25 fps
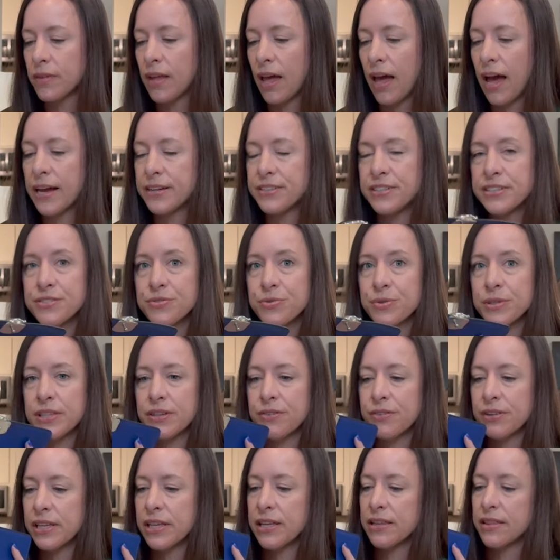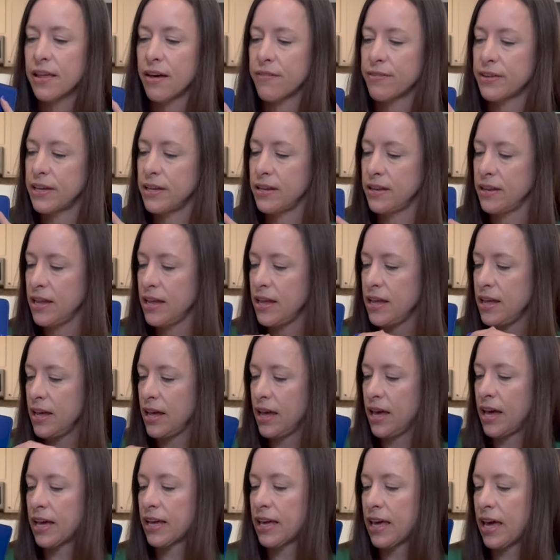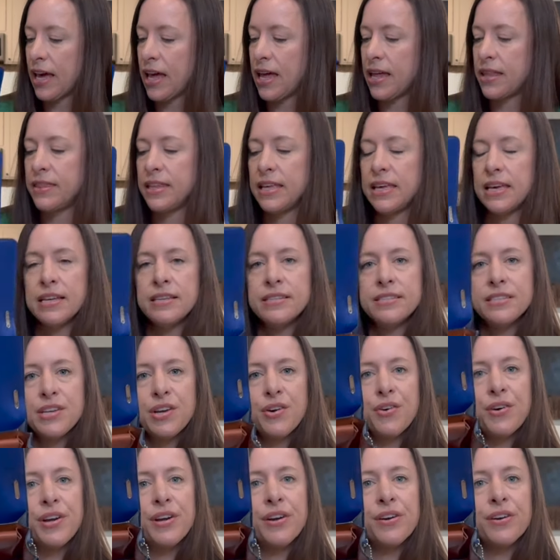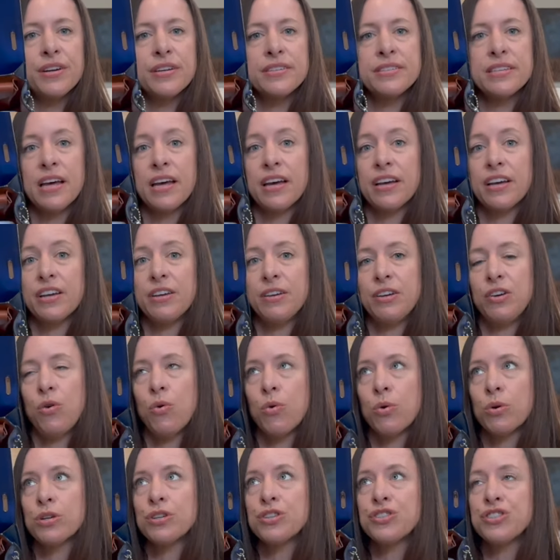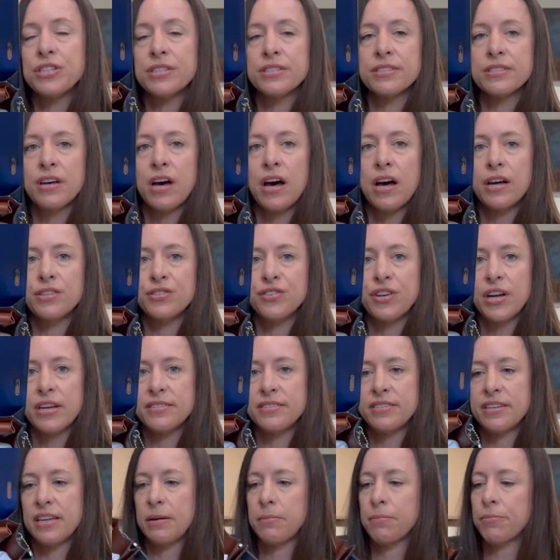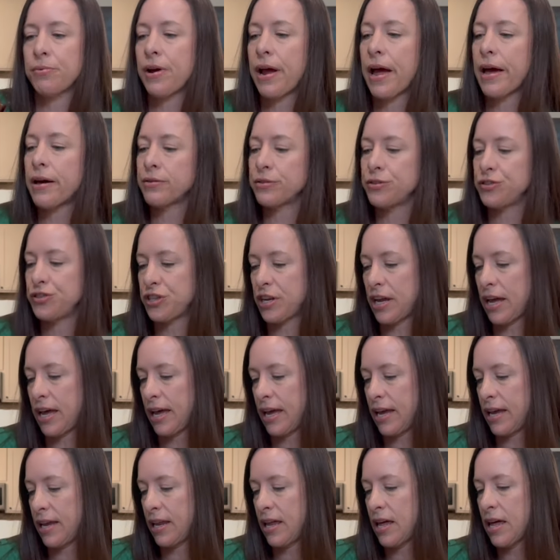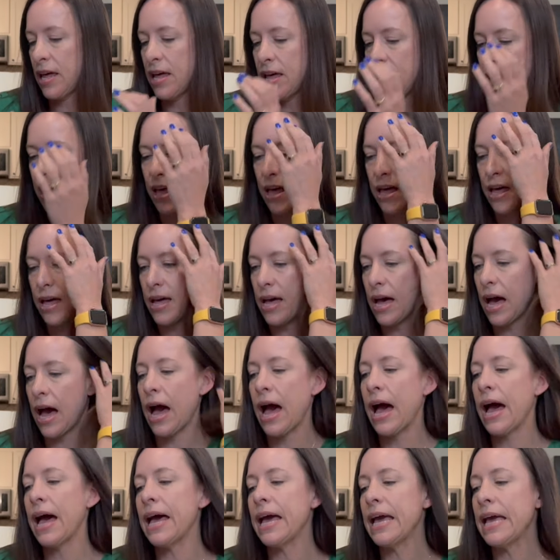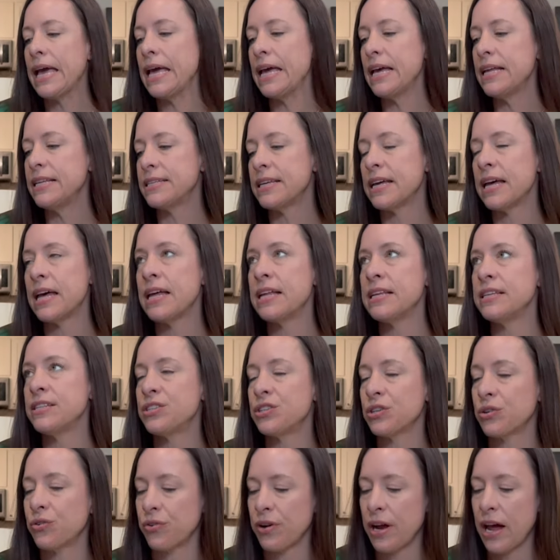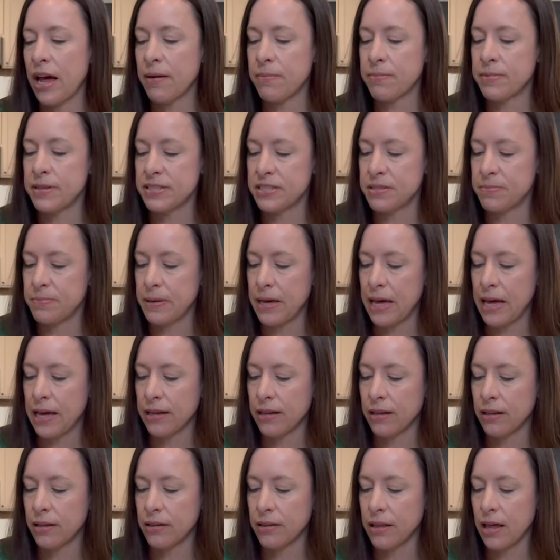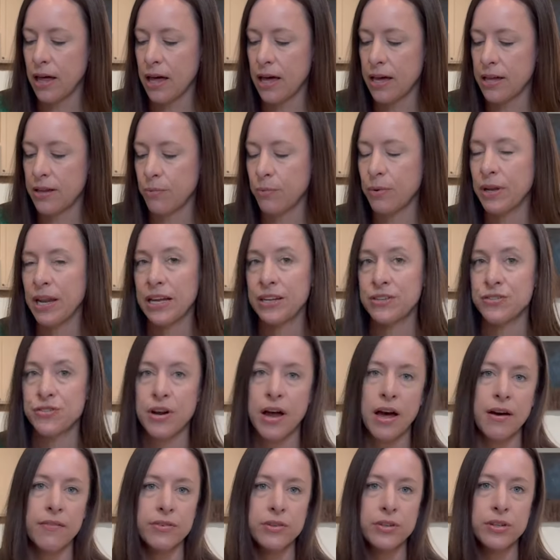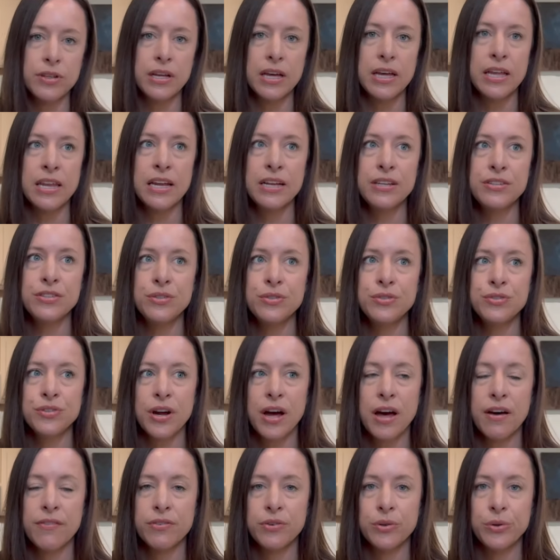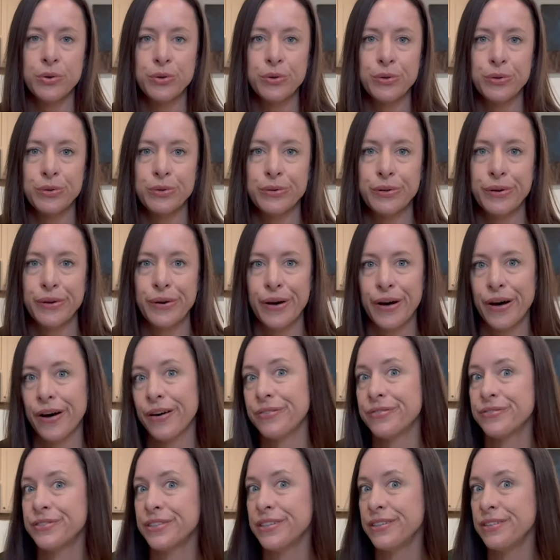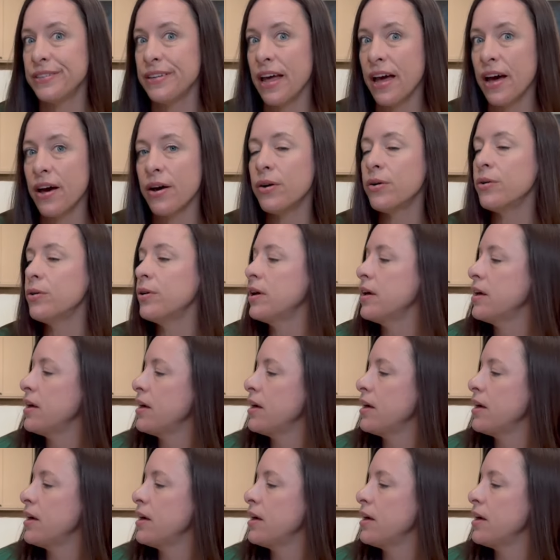I just really, really love it. Again, the interior is that gorgeous contrasting brown shade. I tend to grab this bag a lot when I travel, and I do travel often now.